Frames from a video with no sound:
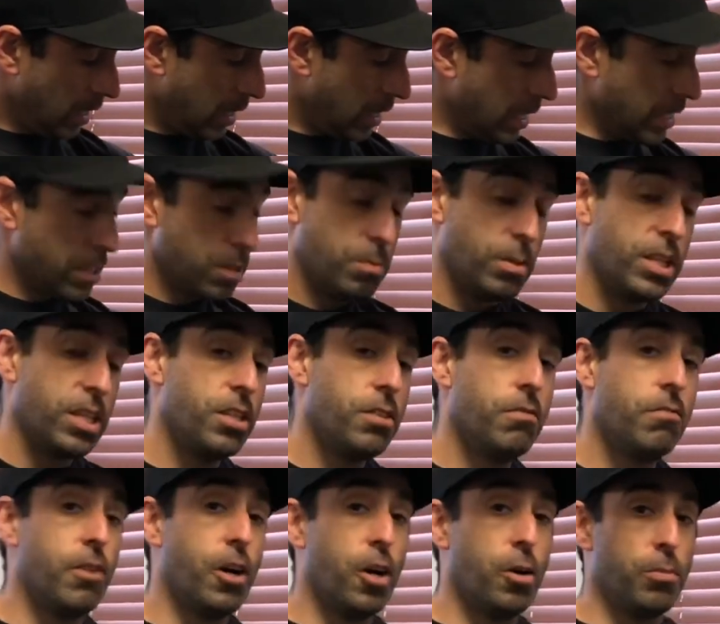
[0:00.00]
This has been in
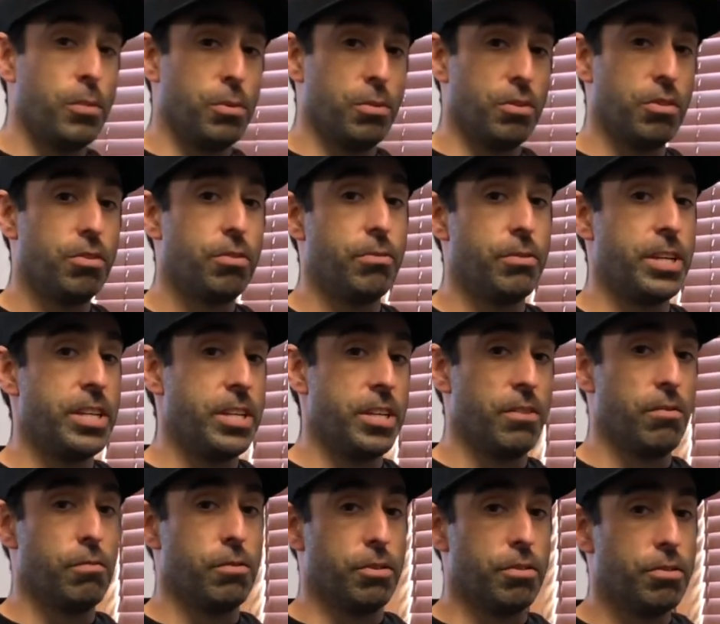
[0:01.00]
development with three
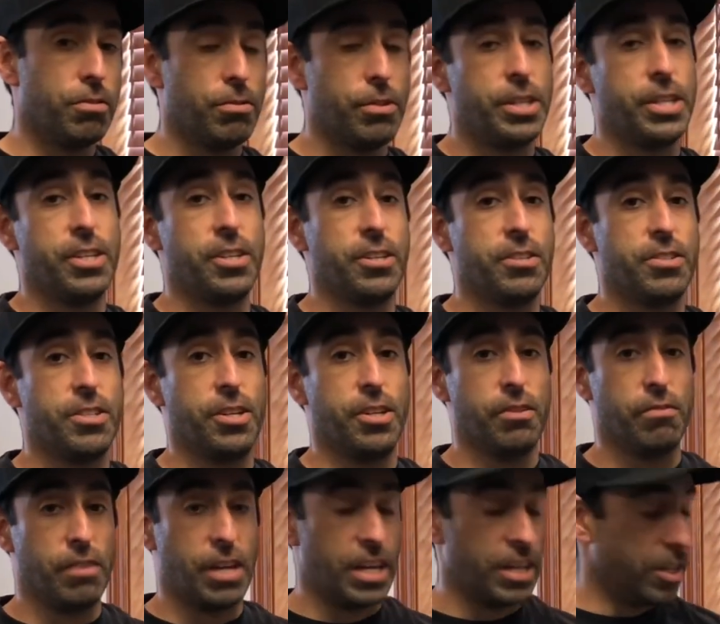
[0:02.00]
for three years here
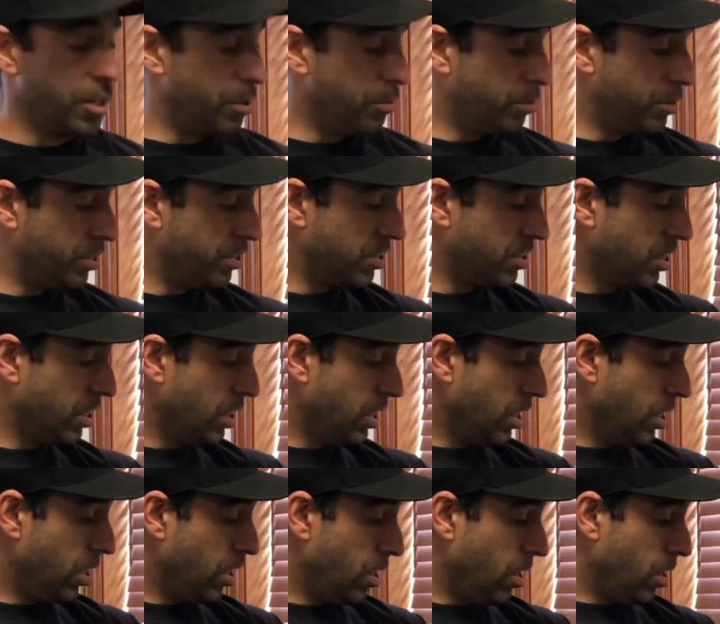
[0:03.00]
at Van Compass.
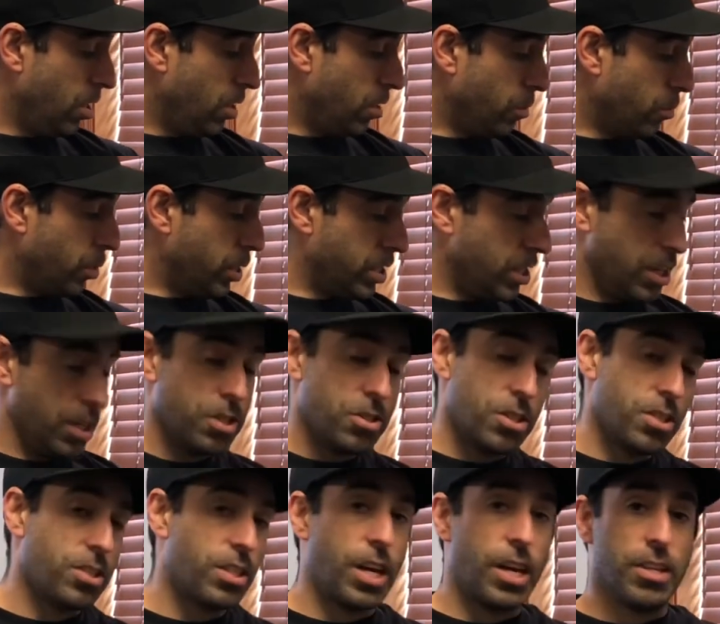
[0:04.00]
We didn't
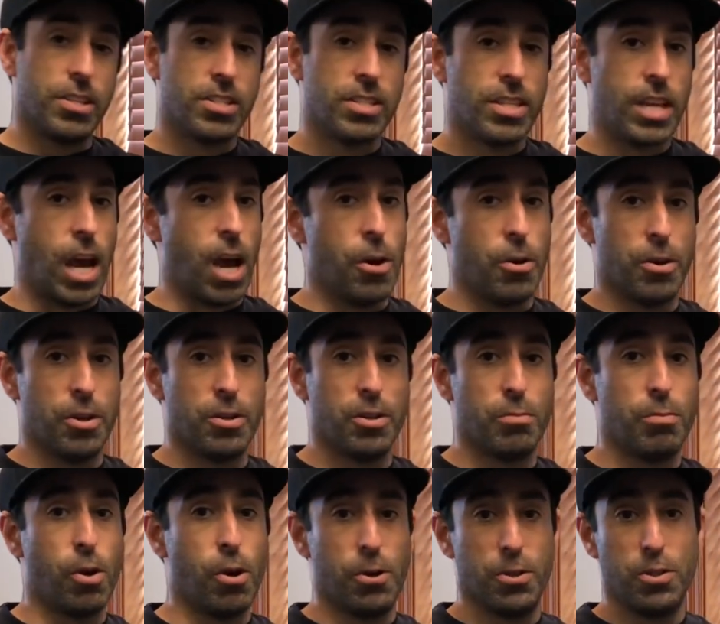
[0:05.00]
just kind of scour the
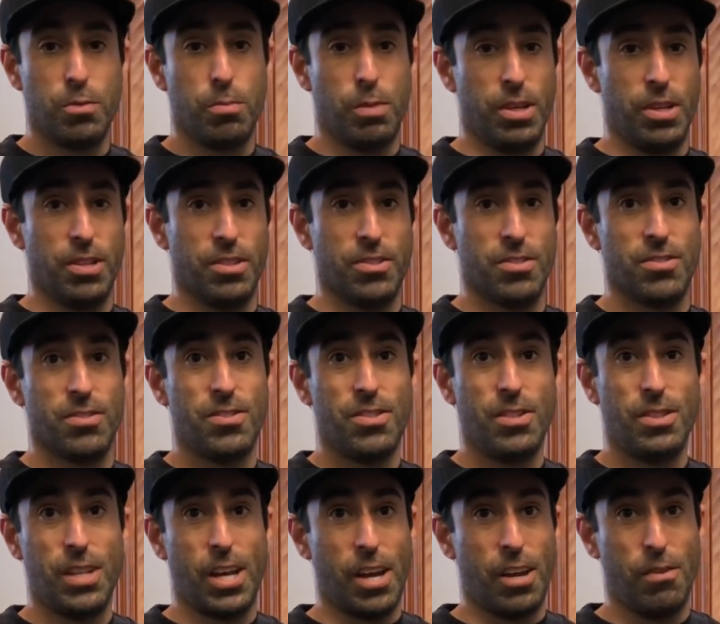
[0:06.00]
parts bins
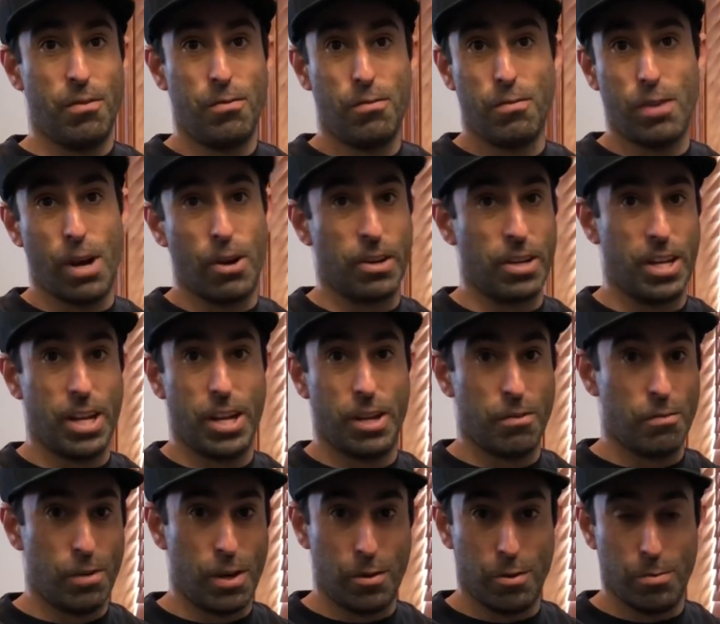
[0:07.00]
that Falcon had
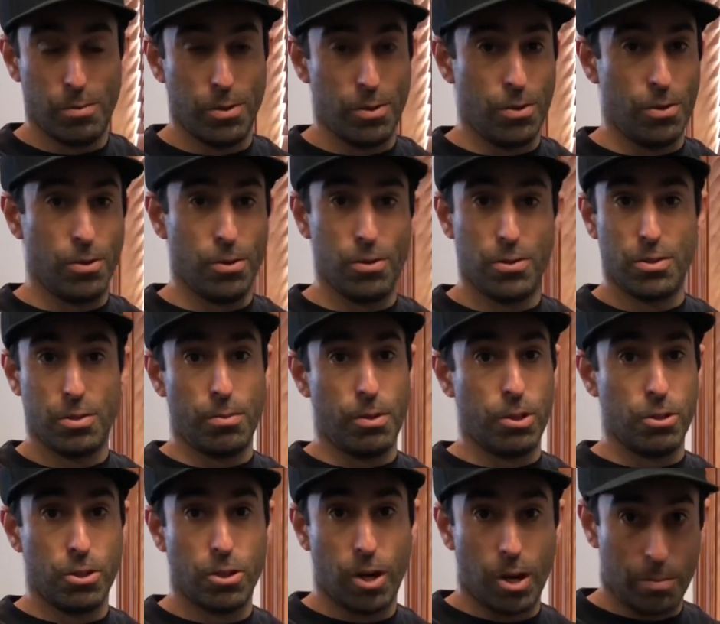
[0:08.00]
available or some
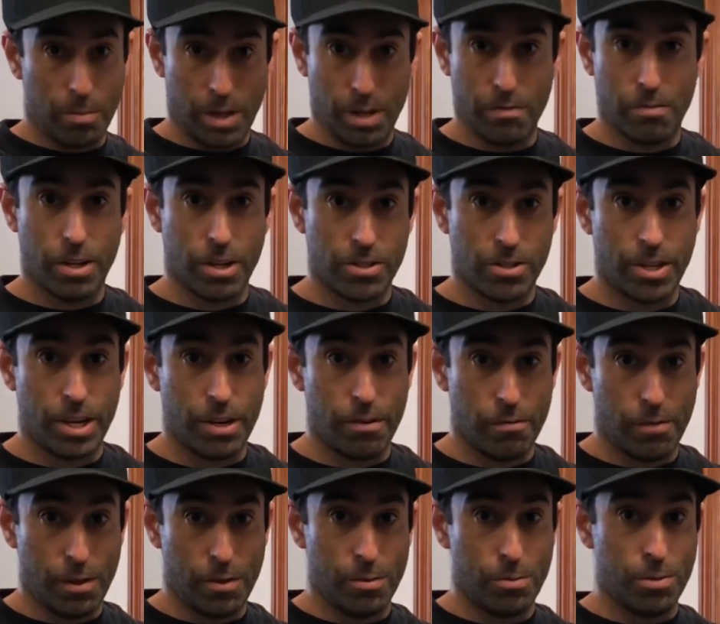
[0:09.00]
other shock manufacturer had
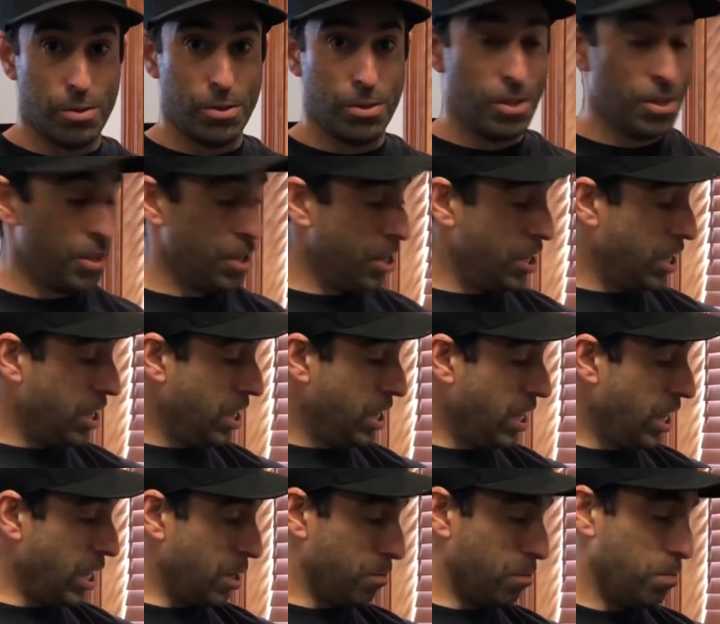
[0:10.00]
available
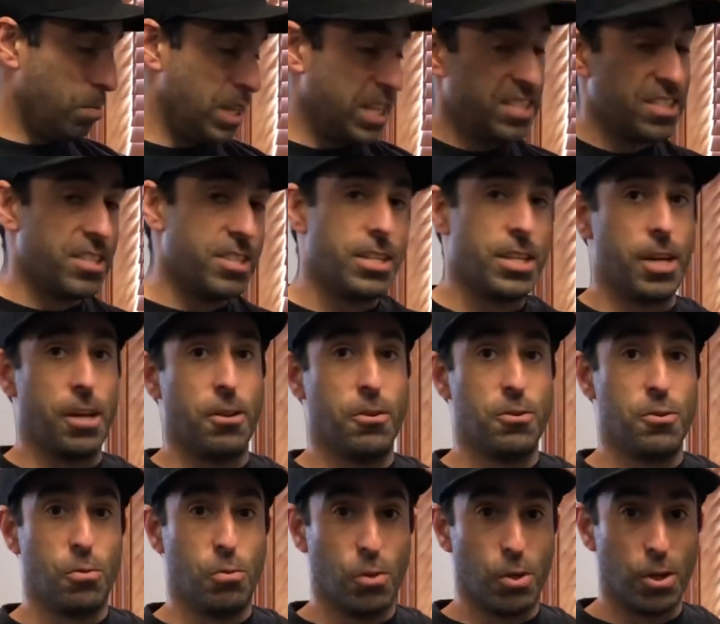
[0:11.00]
and piece it together
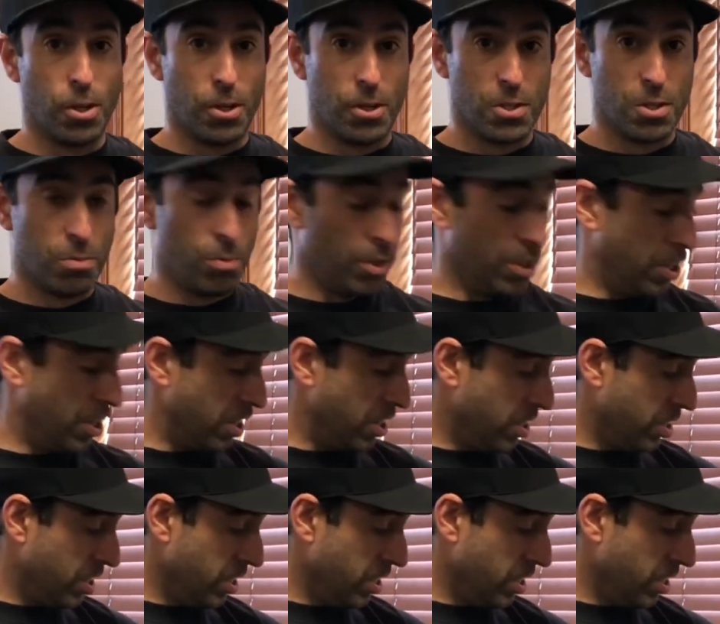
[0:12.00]
to work on a sprinter.